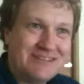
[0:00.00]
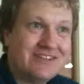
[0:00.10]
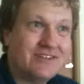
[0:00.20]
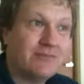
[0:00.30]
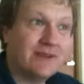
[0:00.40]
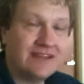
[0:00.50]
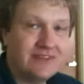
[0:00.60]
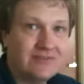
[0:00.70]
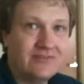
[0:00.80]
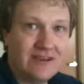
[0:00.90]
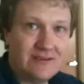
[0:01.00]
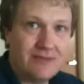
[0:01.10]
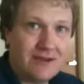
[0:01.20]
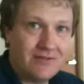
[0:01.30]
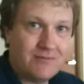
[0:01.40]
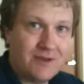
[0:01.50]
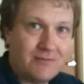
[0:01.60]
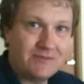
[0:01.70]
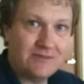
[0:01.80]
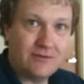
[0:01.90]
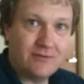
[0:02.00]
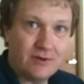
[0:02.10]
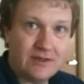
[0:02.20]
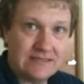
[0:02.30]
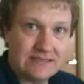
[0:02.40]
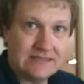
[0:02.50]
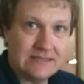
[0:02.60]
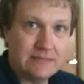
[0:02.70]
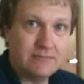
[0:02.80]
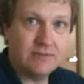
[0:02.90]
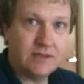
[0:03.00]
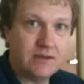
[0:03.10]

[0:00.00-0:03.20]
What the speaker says: each other, but I do try to pair them up so they work as a team,